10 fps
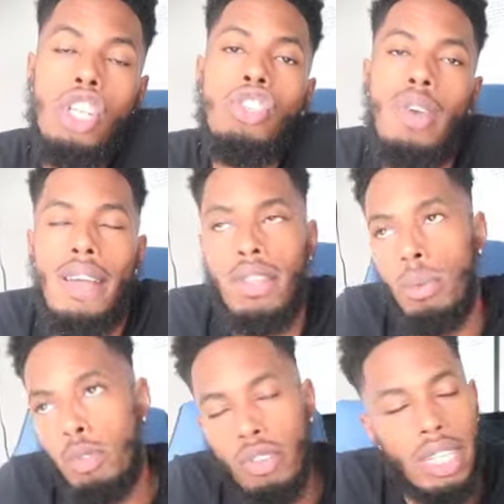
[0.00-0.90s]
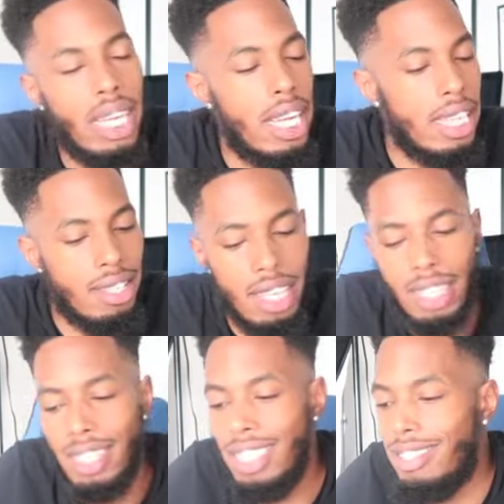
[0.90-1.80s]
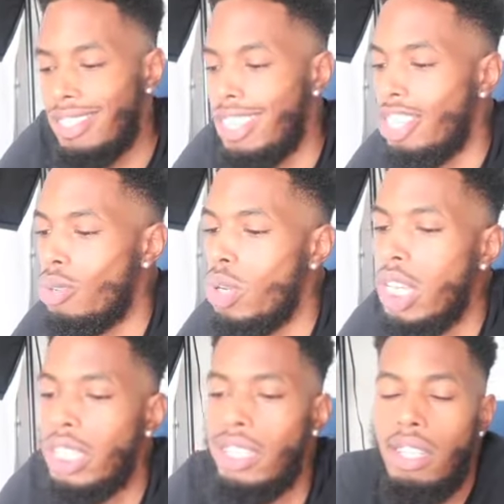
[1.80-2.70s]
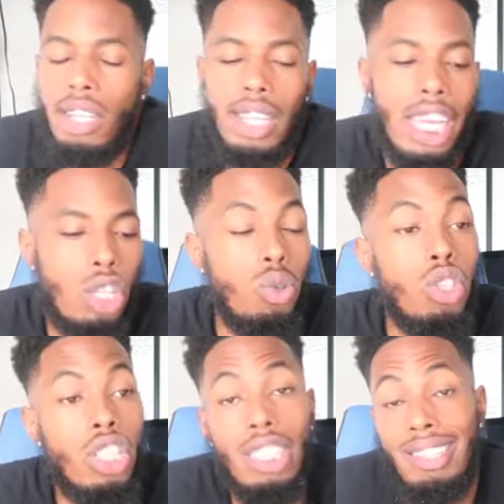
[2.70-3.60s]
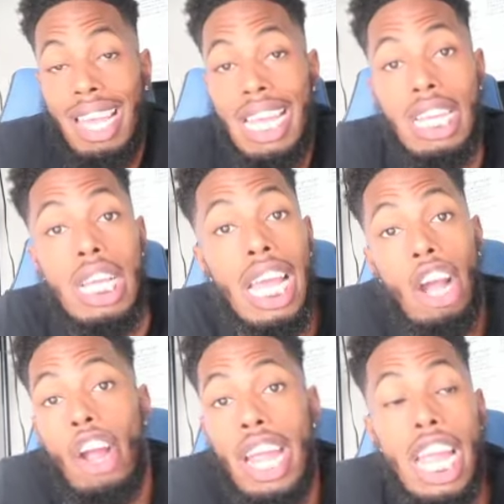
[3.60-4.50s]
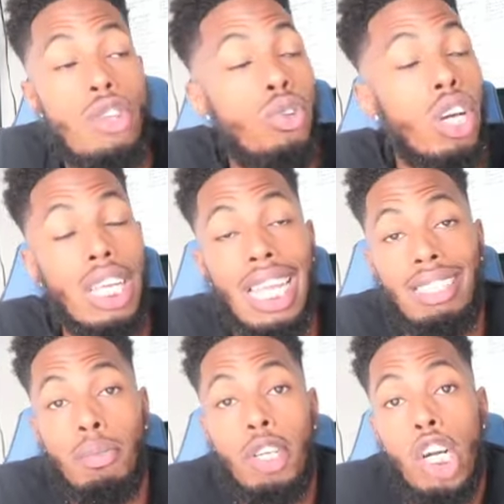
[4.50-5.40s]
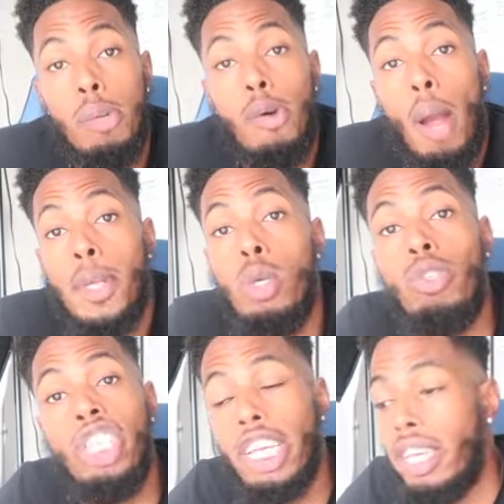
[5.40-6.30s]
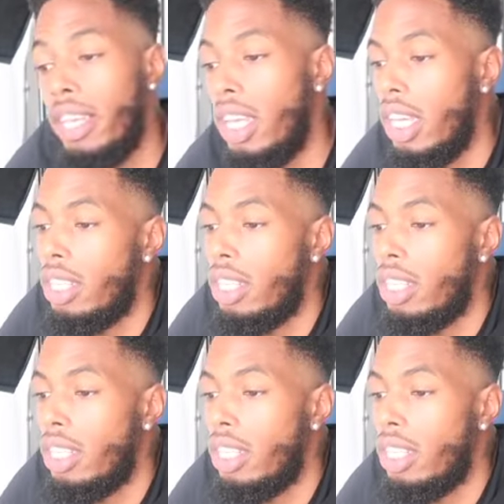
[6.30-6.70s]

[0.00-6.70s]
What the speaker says: So after them 3 days, she's seeing you, she looking like you, she's saying in her head, you looking like some good barbecue chicken.